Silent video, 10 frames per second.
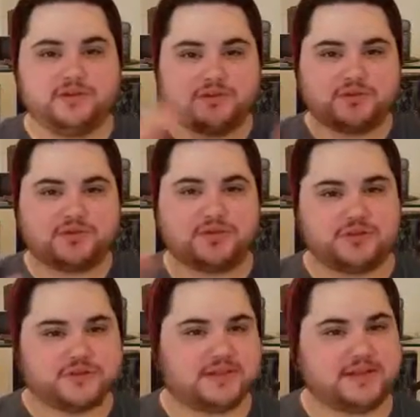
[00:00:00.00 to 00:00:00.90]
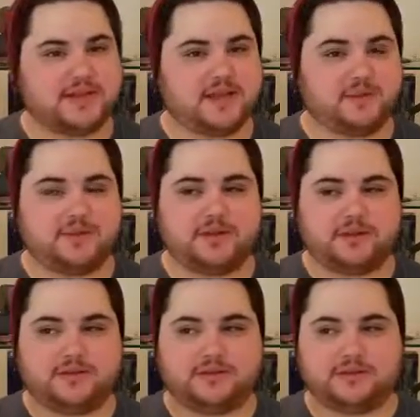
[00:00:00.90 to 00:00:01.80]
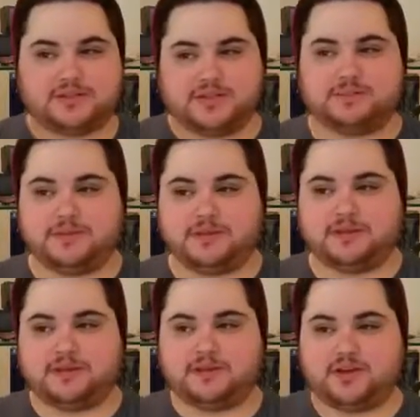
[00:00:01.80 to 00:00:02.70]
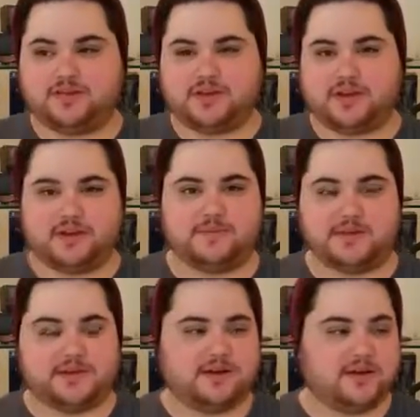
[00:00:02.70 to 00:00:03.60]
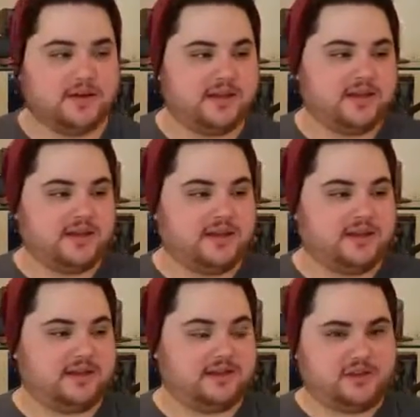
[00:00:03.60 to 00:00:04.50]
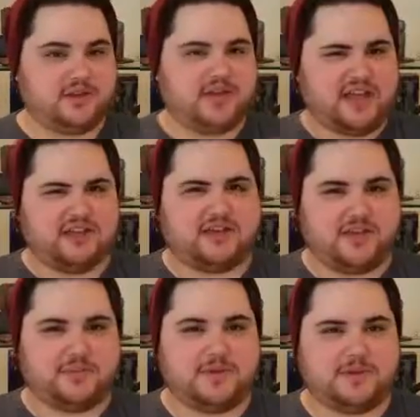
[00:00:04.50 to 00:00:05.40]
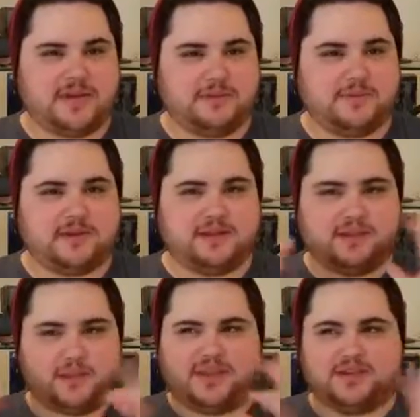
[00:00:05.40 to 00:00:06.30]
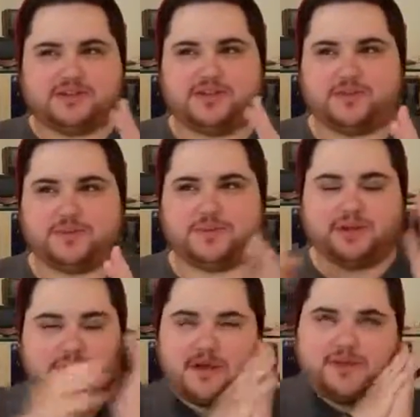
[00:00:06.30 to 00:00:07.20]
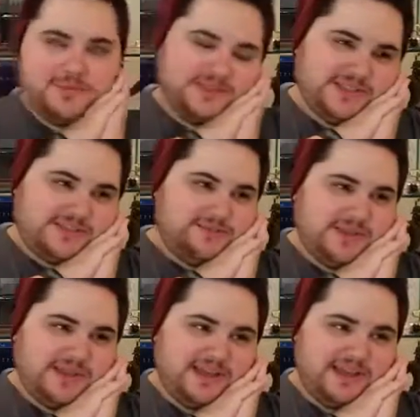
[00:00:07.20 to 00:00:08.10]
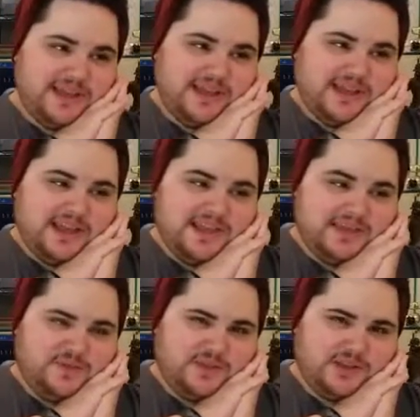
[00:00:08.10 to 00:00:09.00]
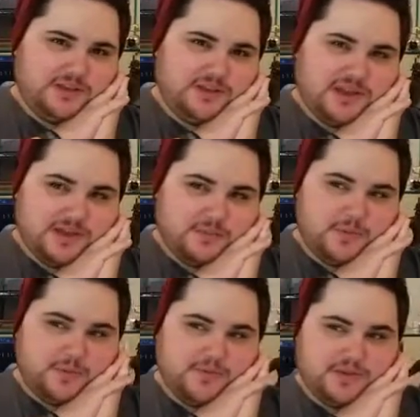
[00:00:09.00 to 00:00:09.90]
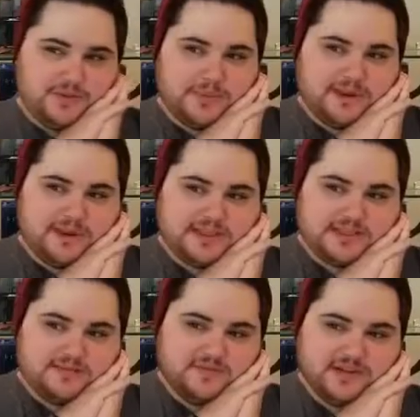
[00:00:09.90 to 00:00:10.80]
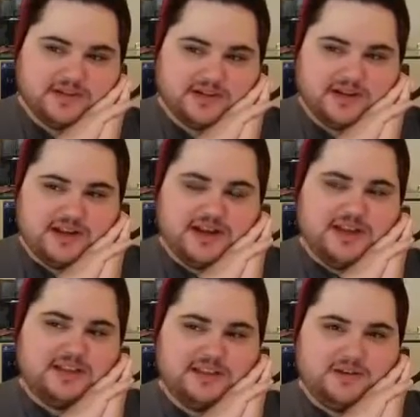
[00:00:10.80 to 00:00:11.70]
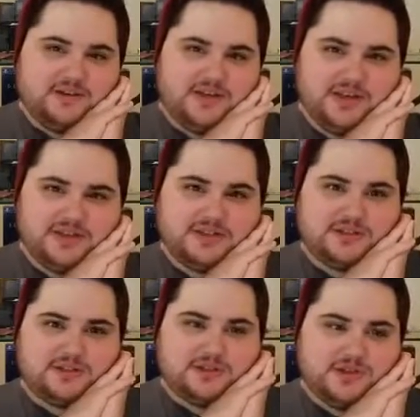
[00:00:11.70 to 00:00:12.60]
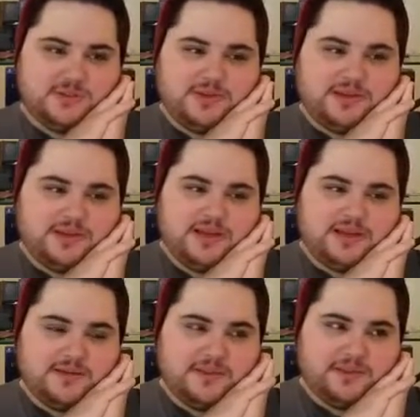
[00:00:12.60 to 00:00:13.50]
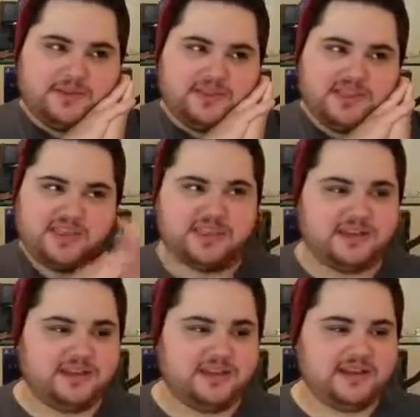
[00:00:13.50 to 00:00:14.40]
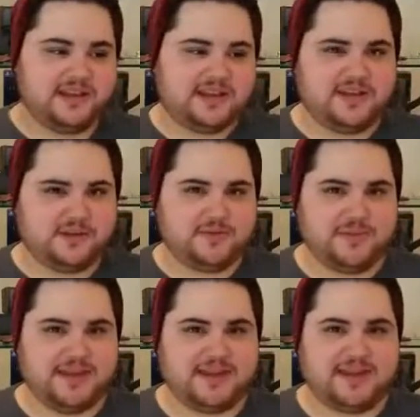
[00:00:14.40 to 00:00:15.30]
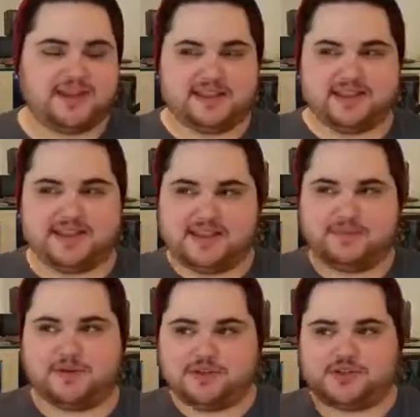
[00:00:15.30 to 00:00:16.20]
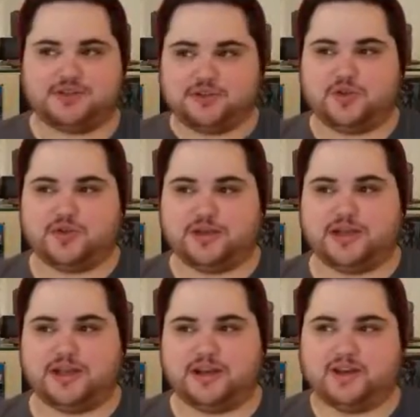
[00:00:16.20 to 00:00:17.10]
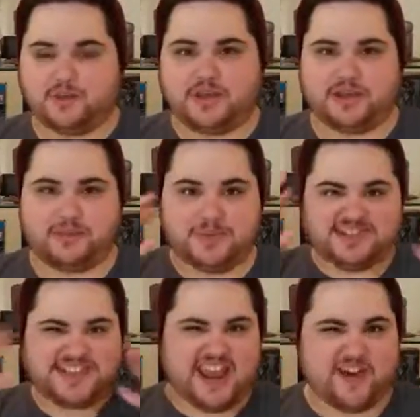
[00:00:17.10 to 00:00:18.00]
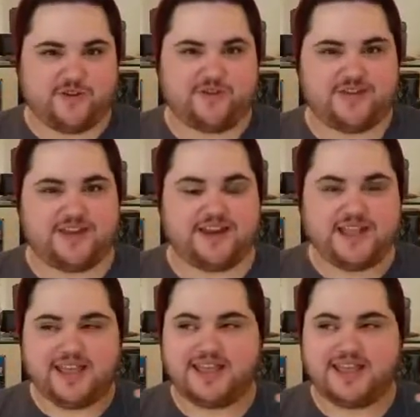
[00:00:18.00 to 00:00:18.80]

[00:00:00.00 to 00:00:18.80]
have those dreams at night when you're sleeping and you're having a nightmare and you think you're out of the nightmare, like you wake yourself up, it's like, oh, I'm still in bed. And then you feel like you can't move, like you're paralyzed in fear. And then you realize you're dreaming about thinking that you're in bed, and then the nightmare is still going on, and you wake up like terrified.